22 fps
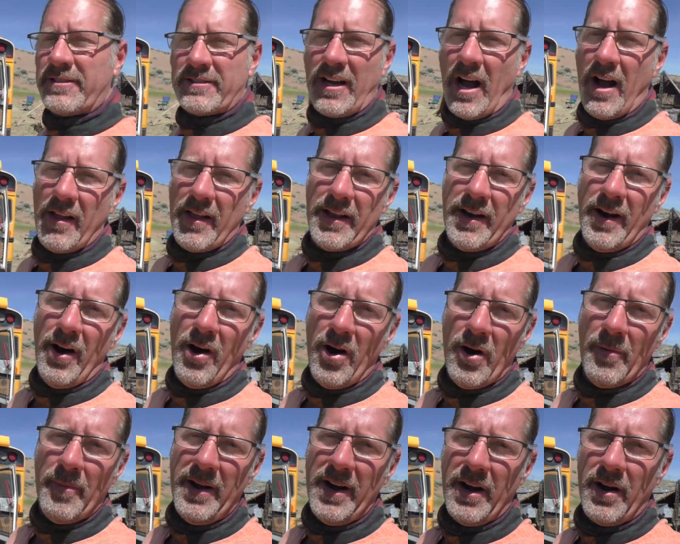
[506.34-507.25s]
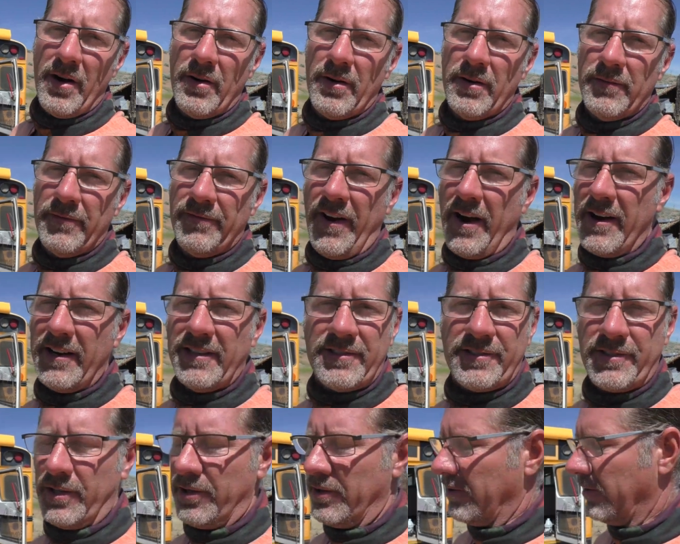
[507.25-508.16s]
a solid home here very
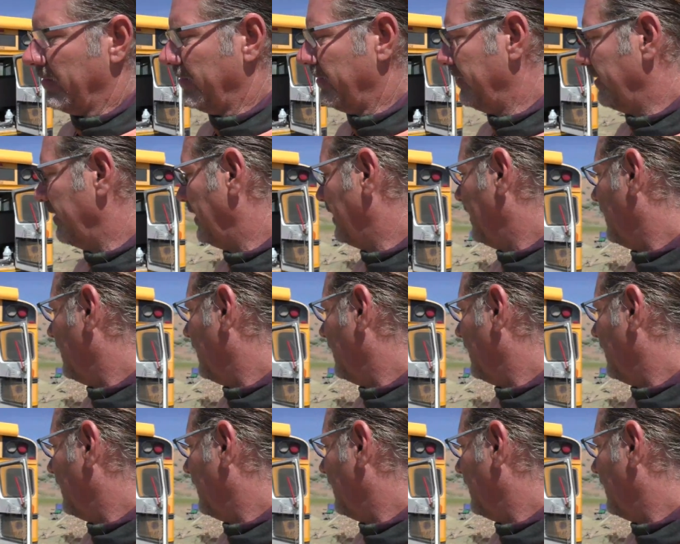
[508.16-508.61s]
soon.